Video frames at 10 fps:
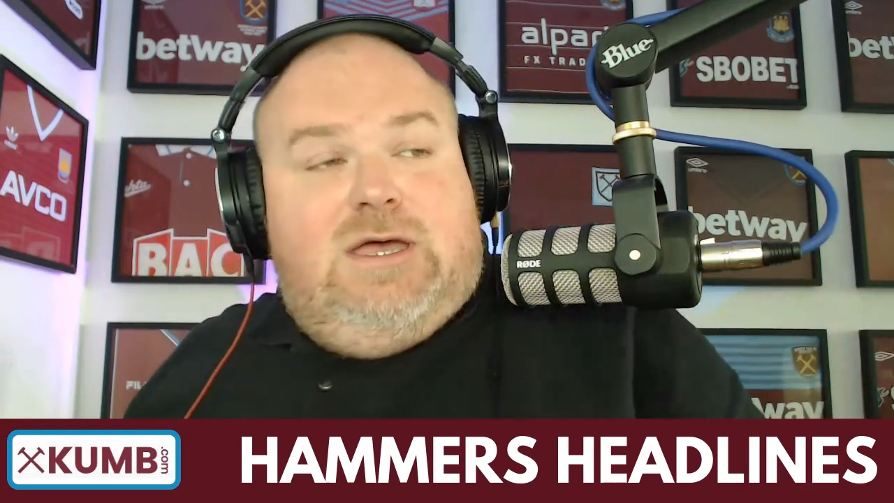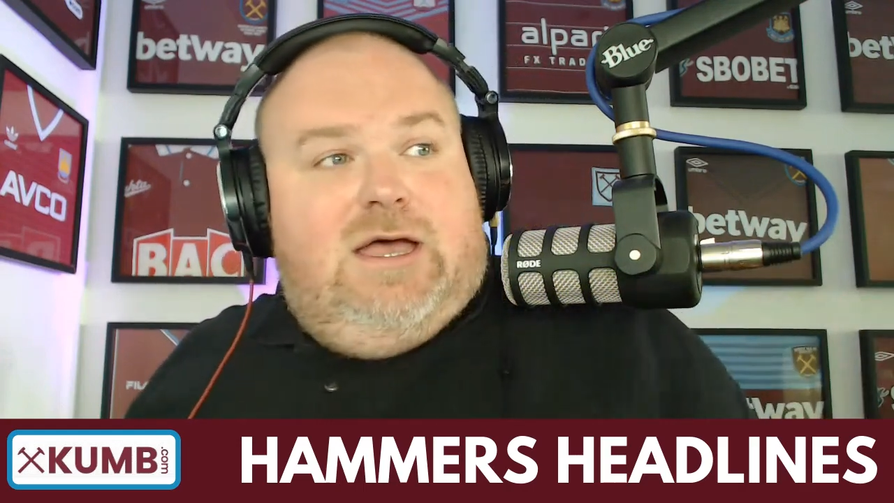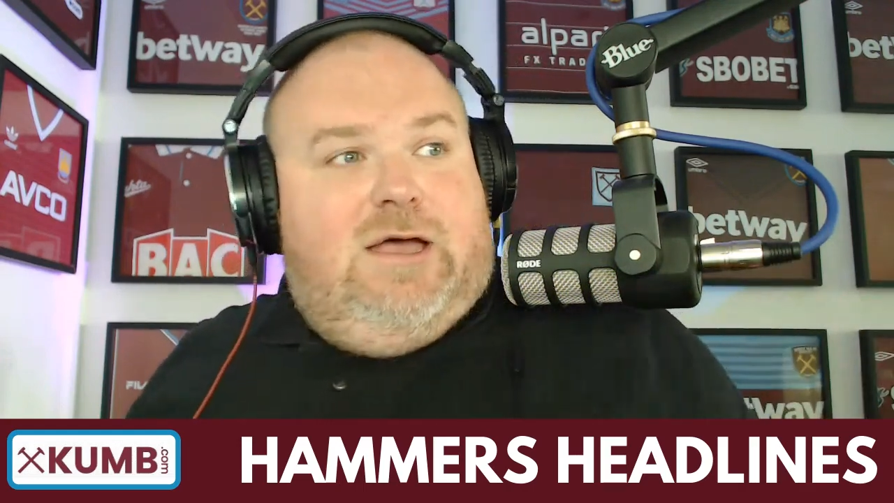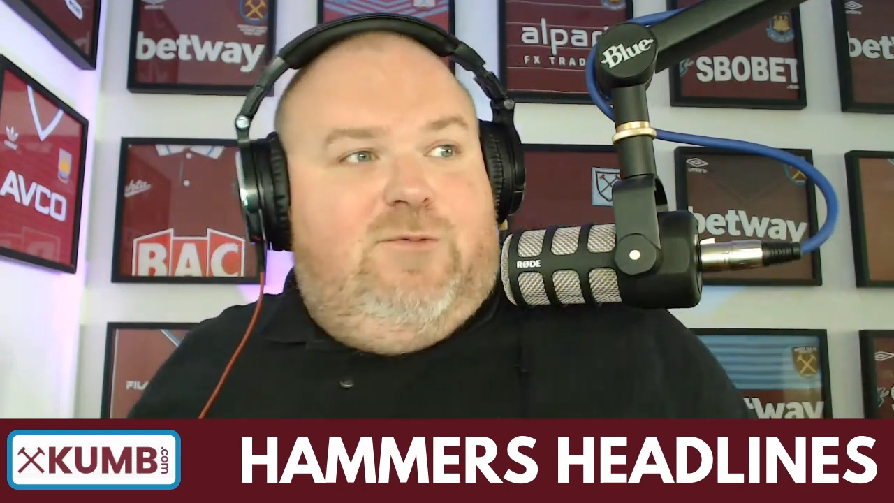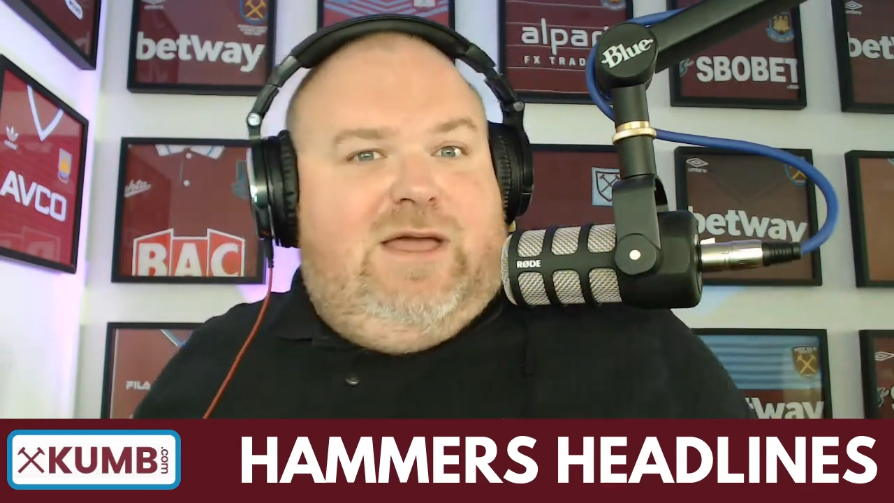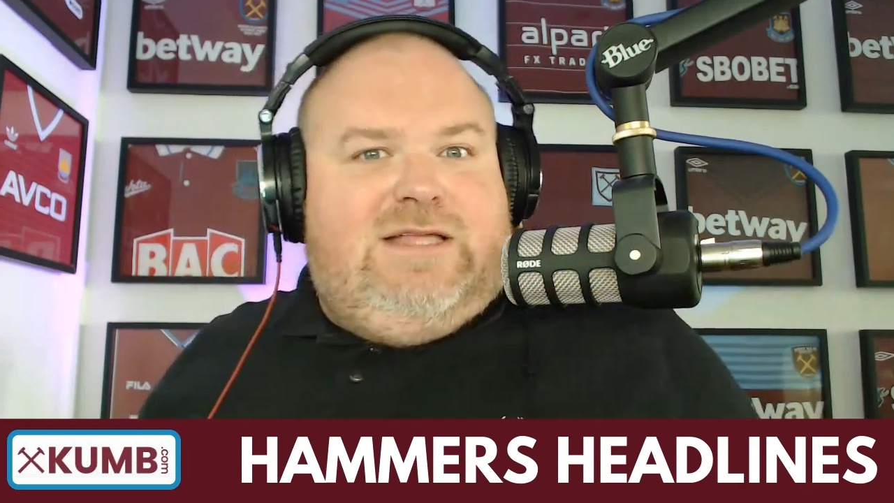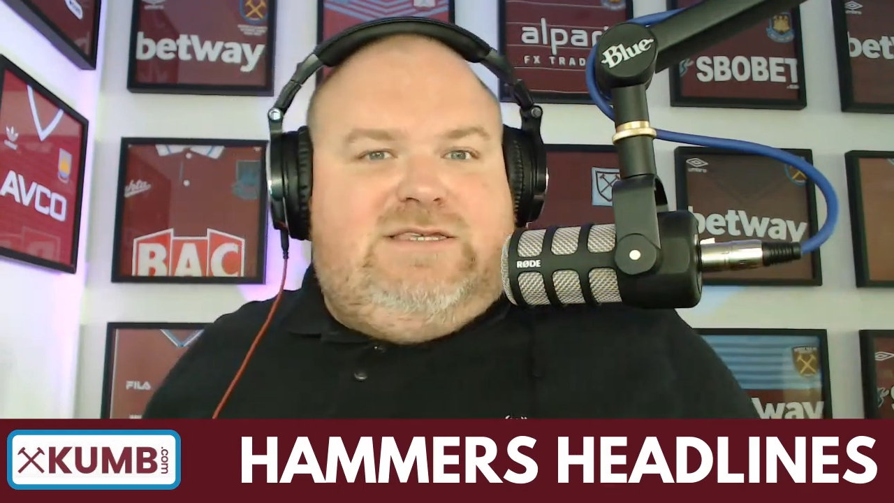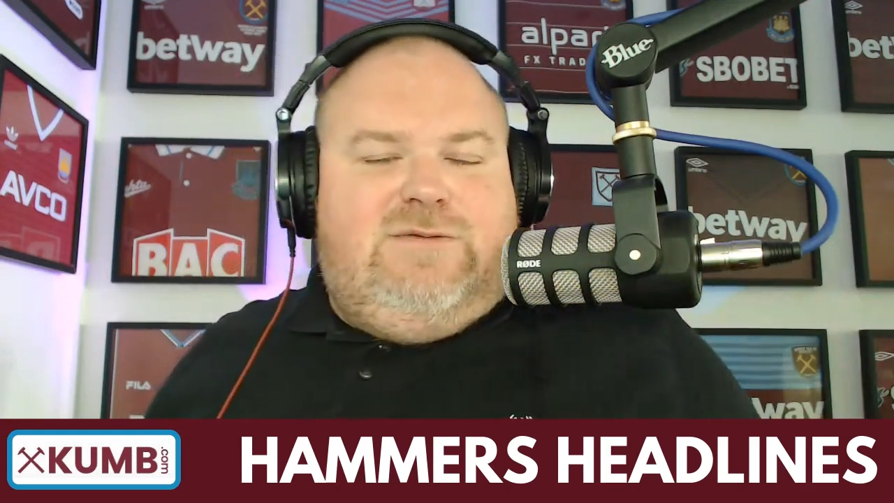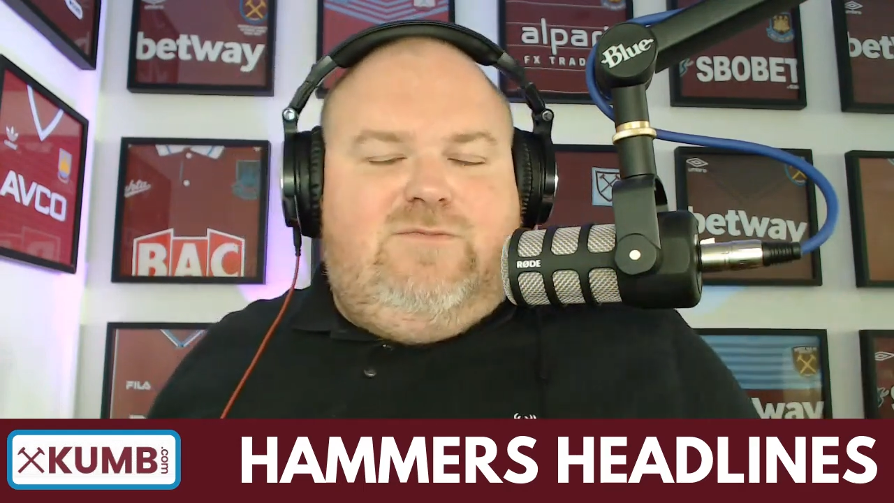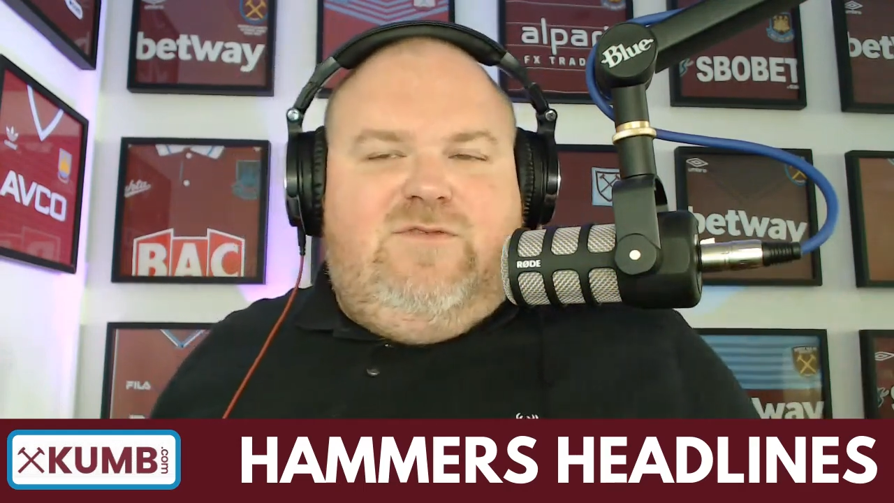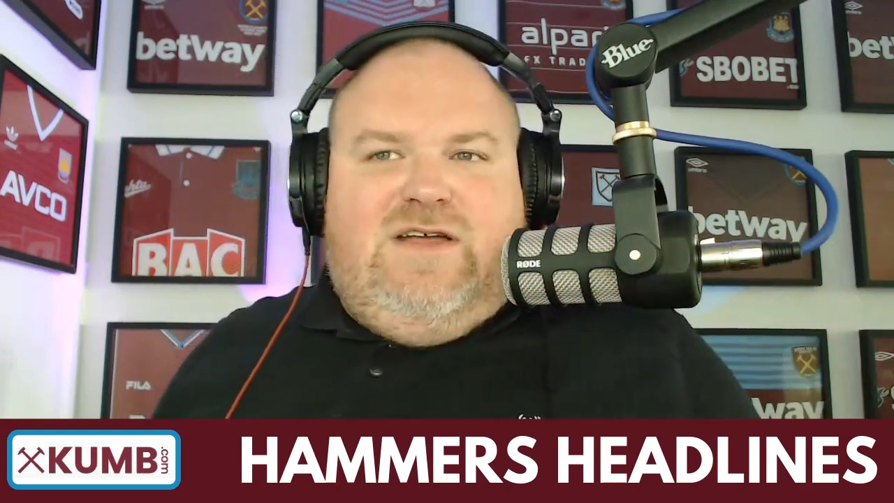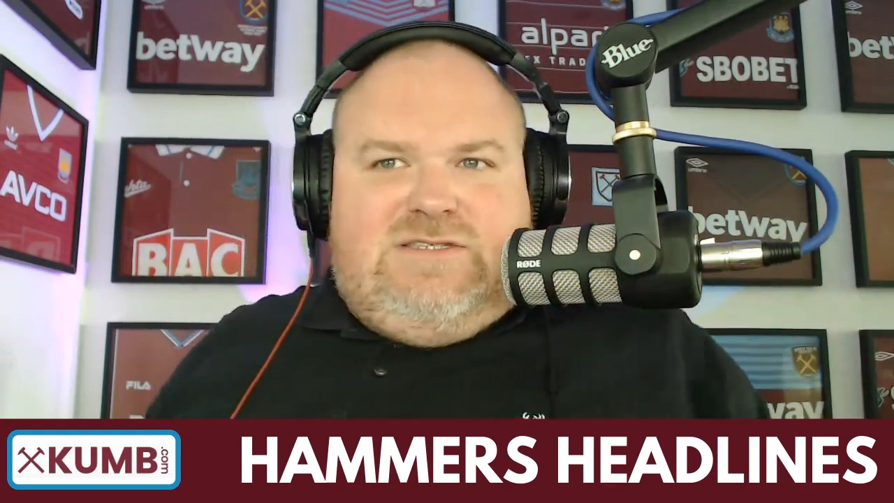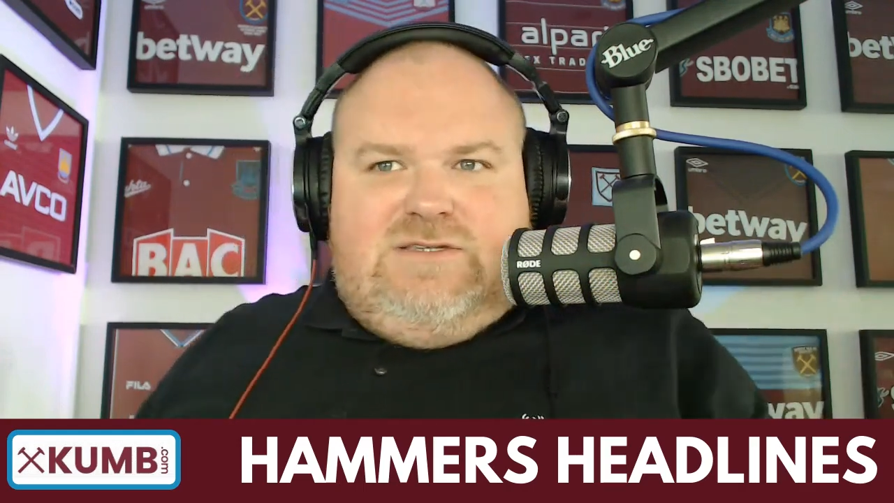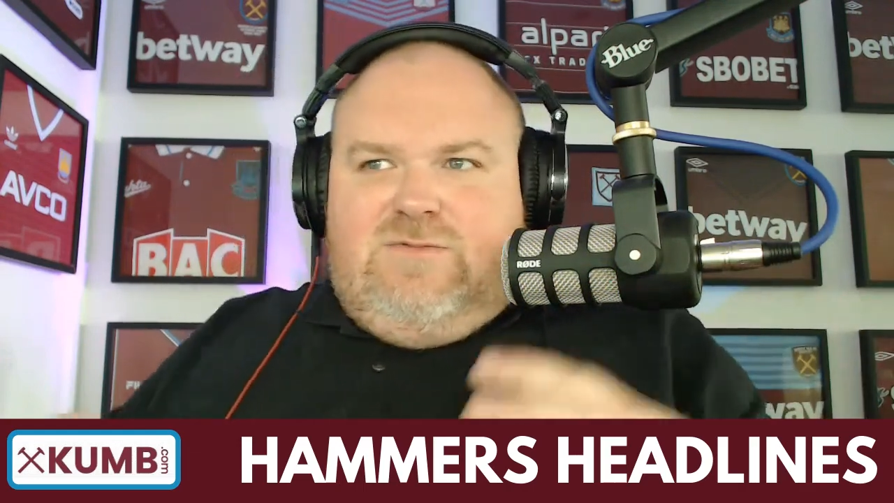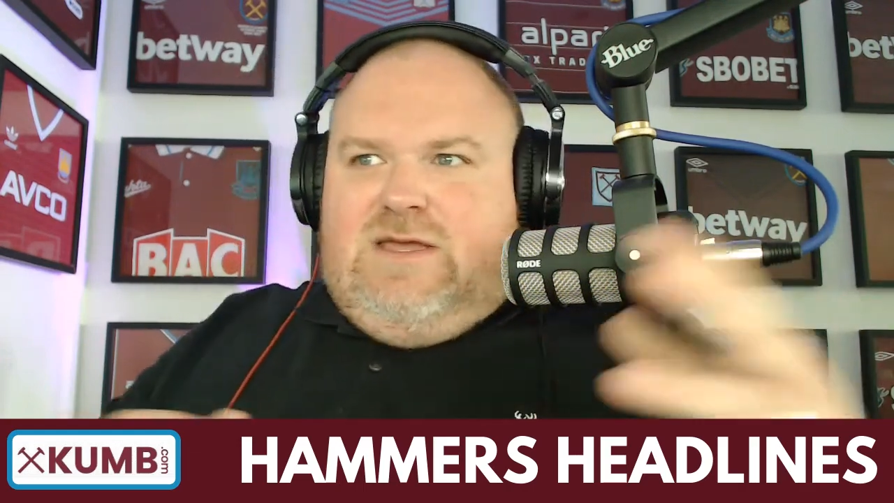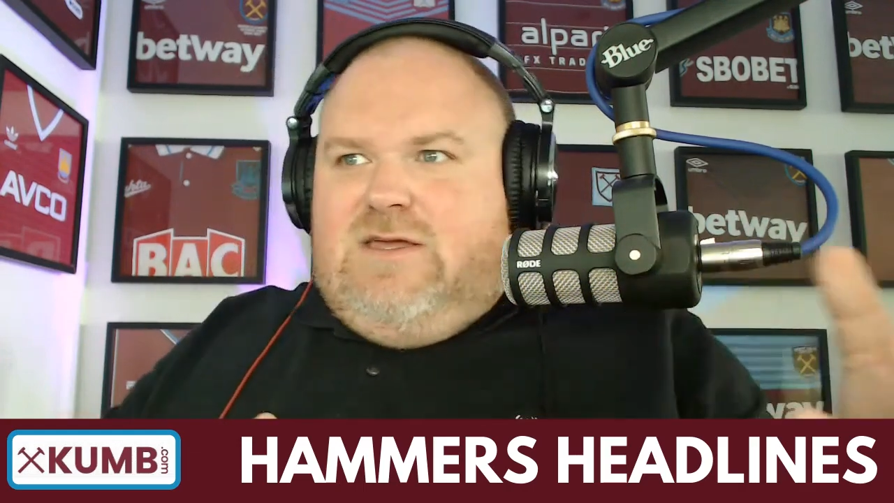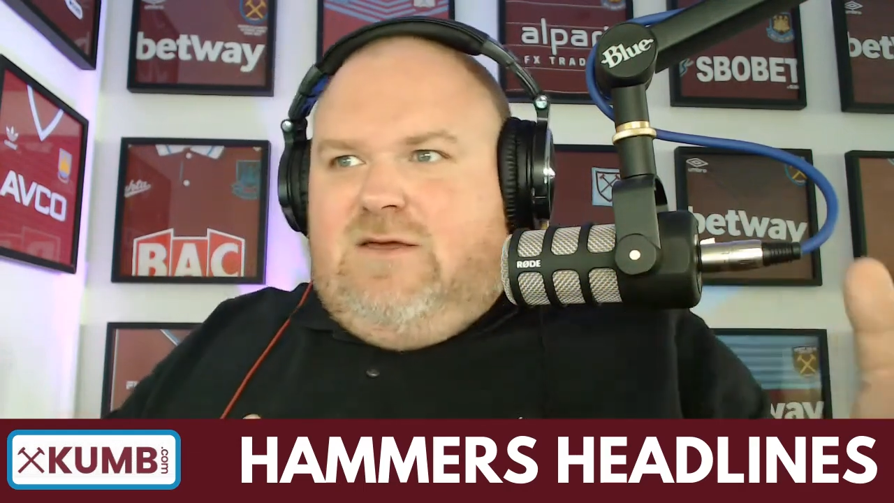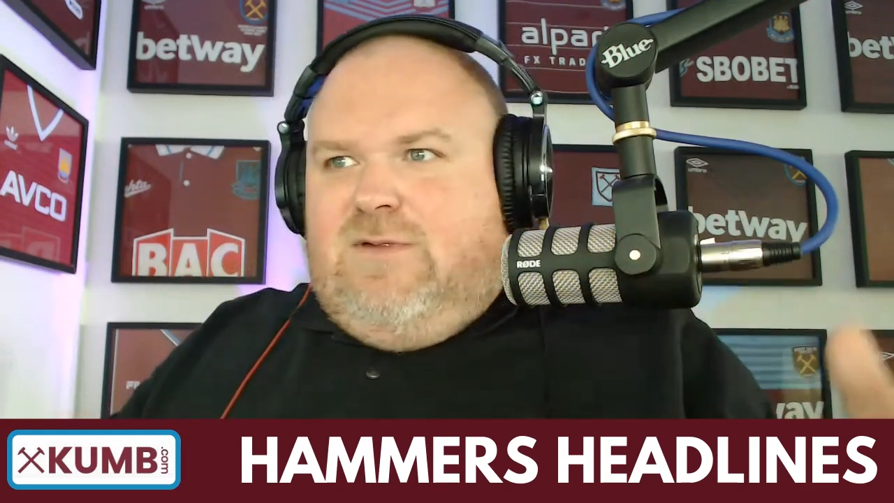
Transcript: Uh, we had and um, we've had we had uh,